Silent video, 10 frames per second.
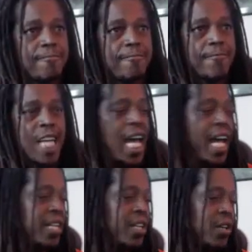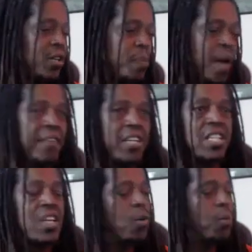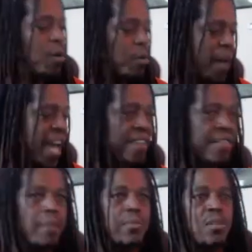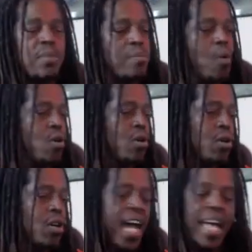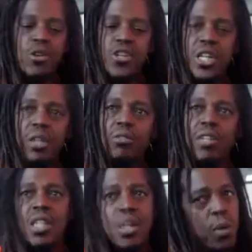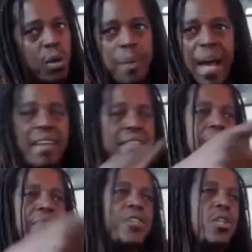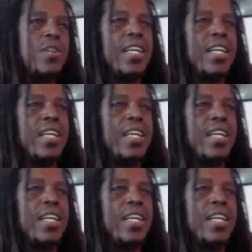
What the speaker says: And your parents will pay them to be born, and your children will pay them for you to die.